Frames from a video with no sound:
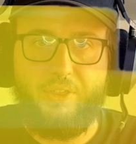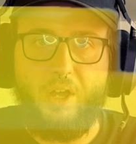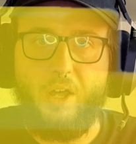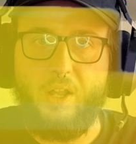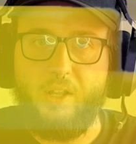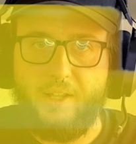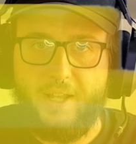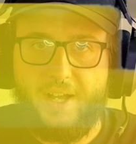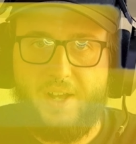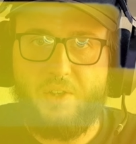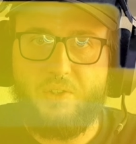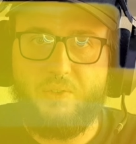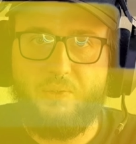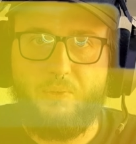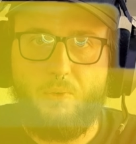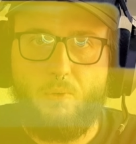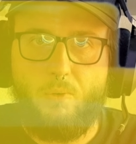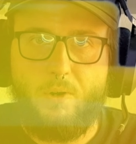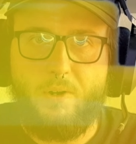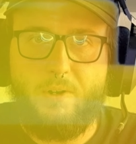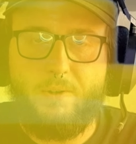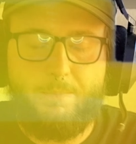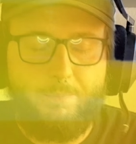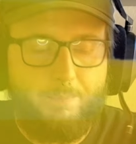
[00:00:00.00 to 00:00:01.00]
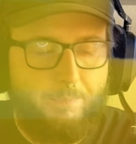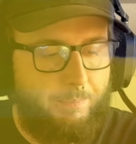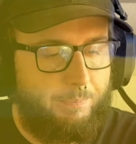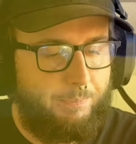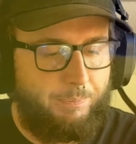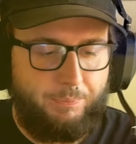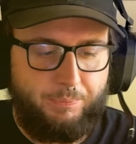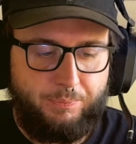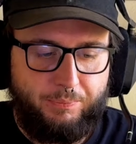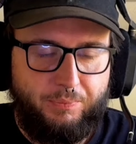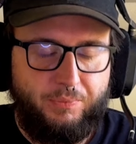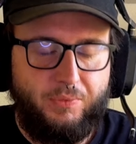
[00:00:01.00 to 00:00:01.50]
allows for it,
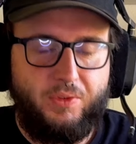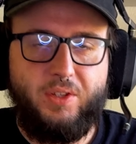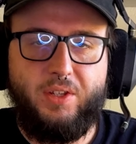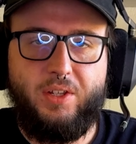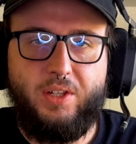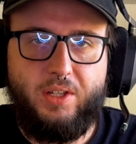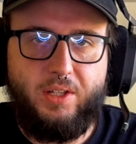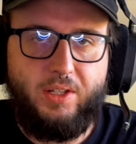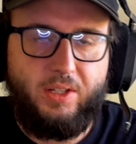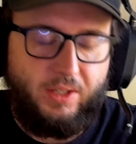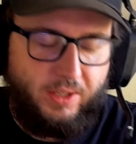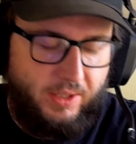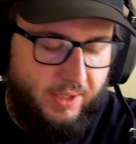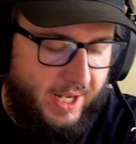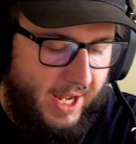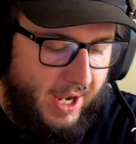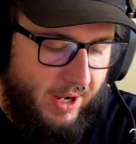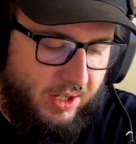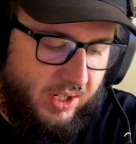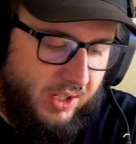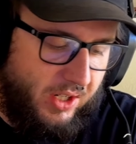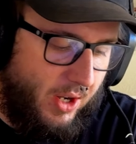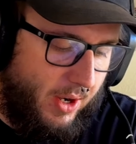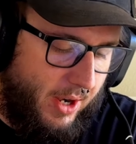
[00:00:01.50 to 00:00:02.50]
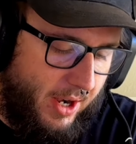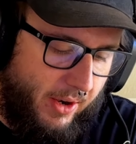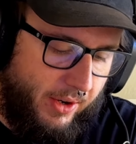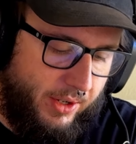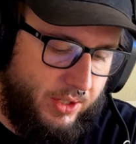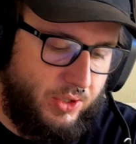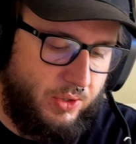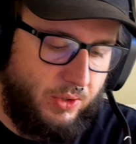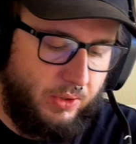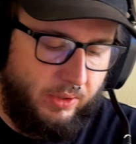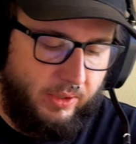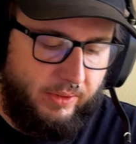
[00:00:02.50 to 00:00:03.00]
now you know how I
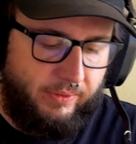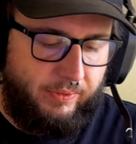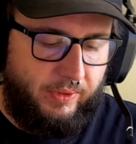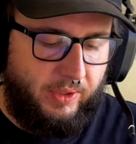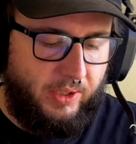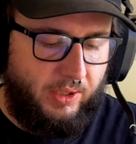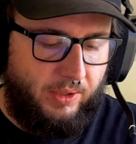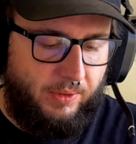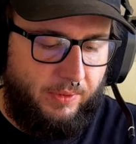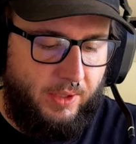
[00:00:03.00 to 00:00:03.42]
truly feel.